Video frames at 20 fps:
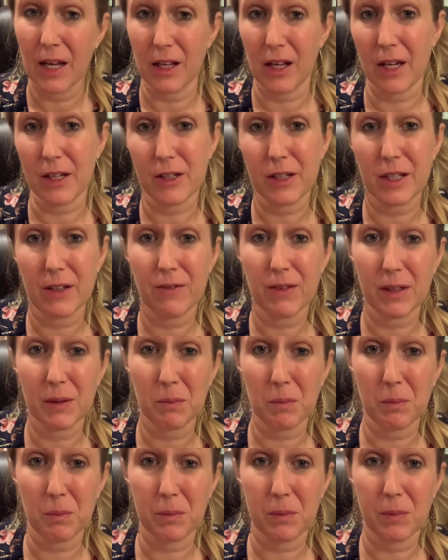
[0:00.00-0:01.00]
I could
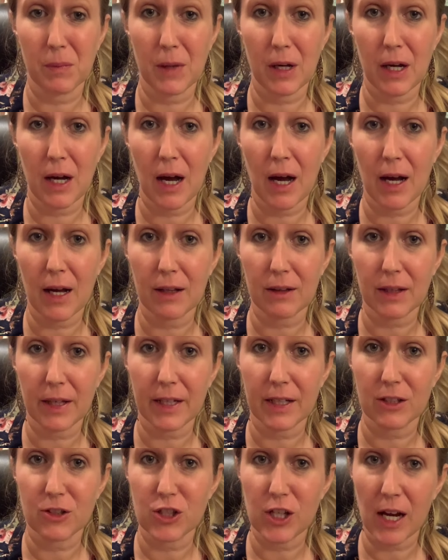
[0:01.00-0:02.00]
even cut
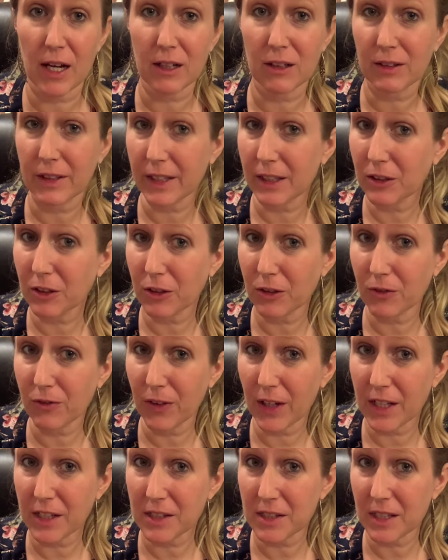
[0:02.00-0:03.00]
like a jack-o'-lantern
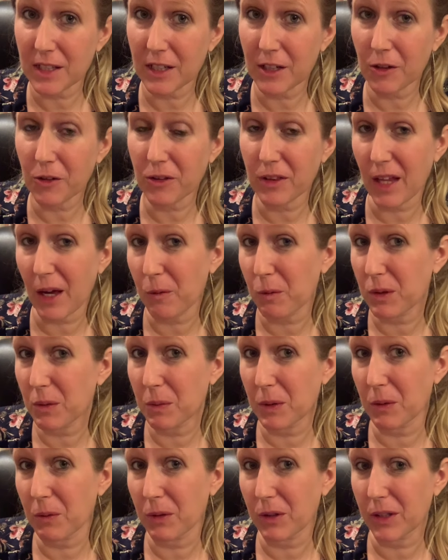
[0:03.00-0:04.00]
face in here. That would
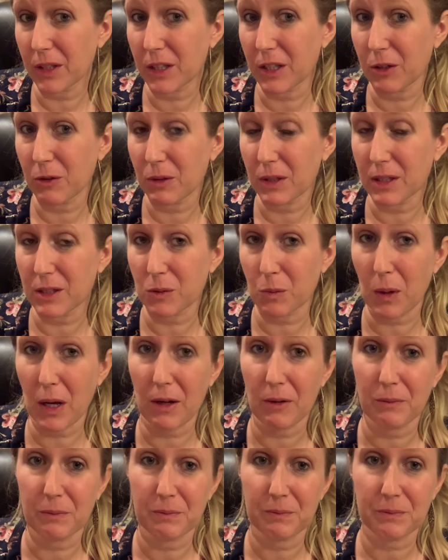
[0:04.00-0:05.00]
be really cute as well.